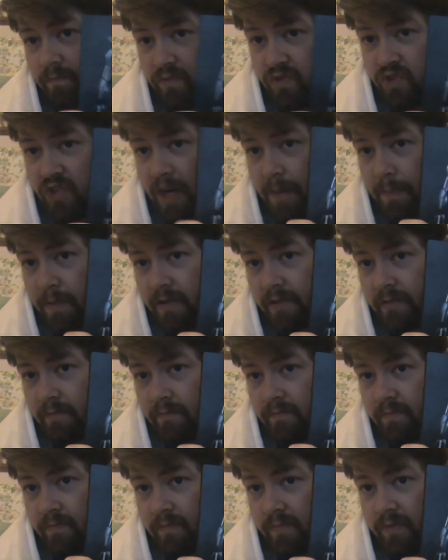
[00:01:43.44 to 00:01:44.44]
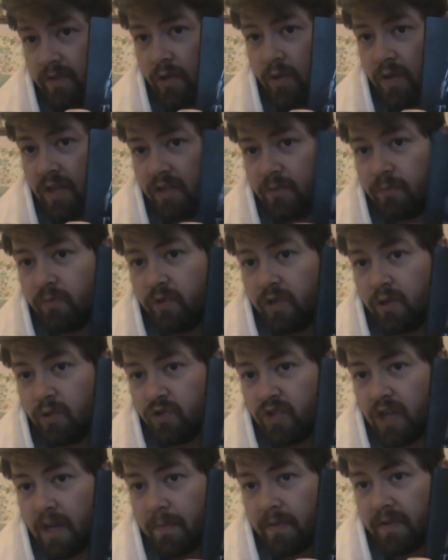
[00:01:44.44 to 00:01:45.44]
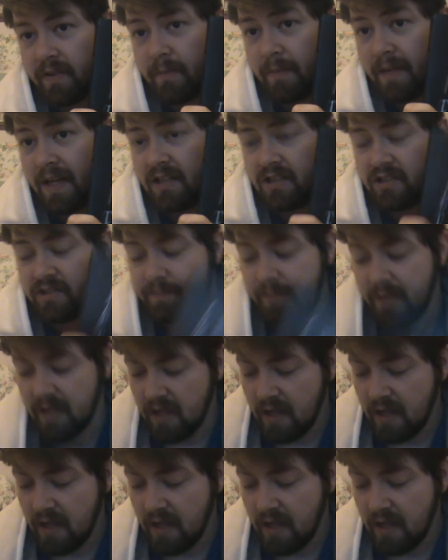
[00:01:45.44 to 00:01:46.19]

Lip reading: Shepard, the only real Shepard that matters.